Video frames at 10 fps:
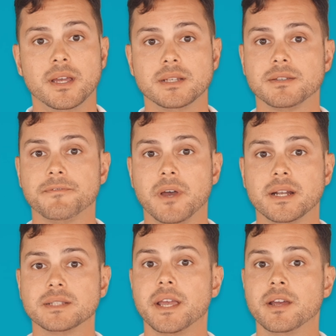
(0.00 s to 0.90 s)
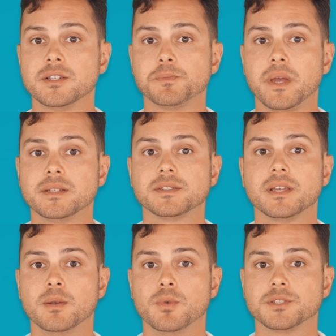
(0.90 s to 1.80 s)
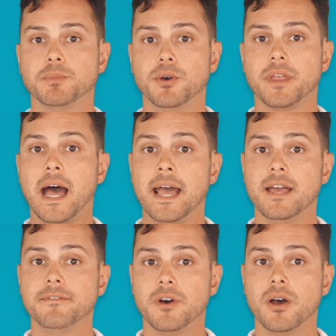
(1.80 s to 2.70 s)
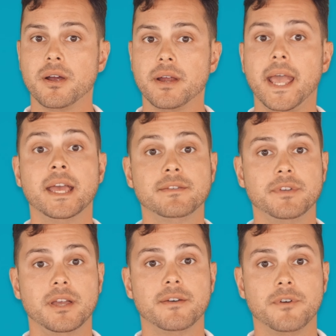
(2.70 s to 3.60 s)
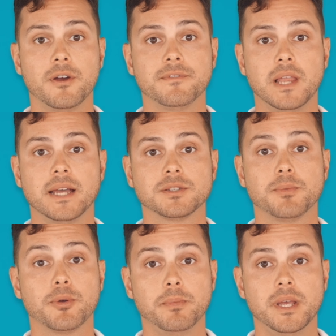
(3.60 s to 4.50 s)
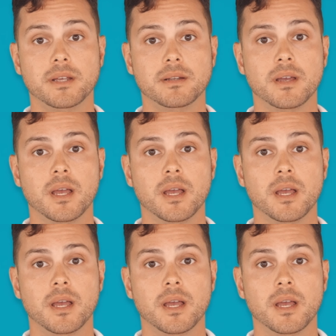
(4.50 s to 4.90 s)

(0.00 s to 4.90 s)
is defined as airspace in which both IFR and VFR flights are permitted,